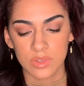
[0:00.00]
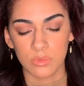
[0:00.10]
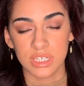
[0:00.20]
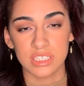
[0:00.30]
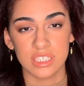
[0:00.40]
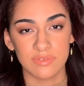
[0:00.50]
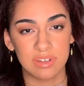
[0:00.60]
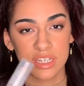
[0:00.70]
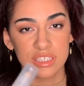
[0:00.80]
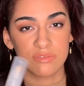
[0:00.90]
which this
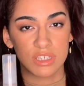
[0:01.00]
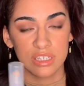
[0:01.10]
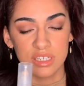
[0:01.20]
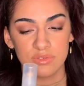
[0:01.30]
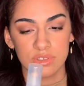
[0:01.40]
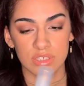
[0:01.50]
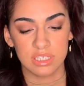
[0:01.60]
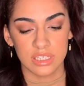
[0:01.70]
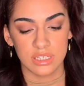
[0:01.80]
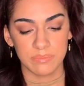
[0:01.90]
foundation really does feel
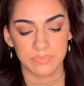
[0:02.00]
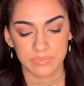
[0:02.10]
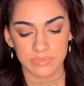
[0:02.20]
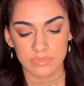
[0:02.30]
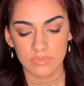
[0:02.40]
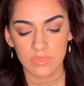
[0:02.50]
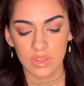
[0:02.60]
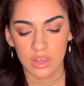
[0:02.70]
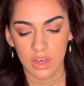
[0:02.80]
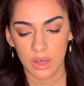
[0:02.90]
sticky.
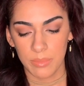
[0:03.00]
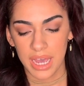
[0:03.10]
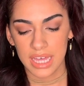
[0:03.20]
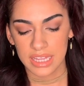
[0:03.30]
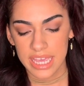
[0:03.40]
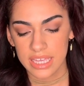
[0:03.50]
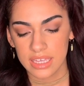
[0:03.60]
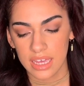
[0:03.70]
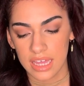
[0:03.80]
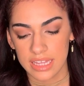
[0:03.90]
I
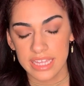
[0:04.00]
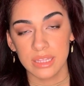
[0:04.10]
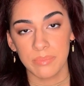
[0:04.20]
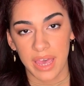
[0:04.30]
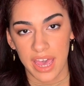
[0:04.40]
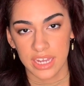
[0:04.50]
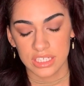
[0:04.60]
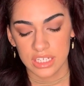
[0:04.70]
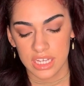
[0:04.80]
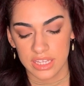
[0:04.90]
like the
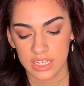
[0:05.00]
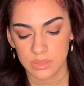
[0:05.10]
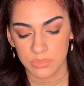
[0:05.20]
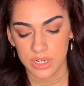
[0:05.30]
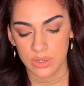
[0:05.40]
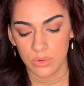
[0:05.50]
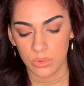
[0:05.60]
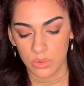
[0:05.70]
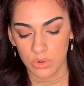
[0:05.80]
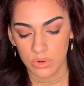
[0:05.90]
packaging. I think it's pretty
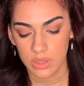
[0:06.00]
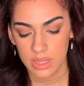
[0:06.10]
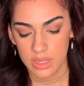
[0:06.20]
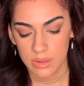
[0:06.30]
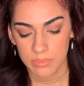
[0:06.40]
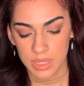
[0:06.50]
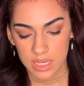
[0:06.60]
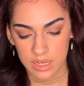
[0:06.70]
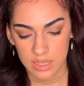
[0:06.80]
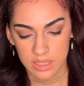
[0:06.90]
cool
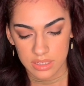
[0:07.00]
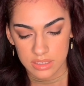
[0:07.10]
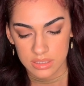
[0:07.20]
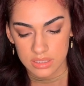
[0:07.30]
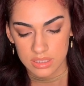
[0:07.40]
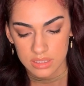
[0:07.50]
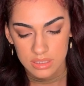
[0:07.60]
because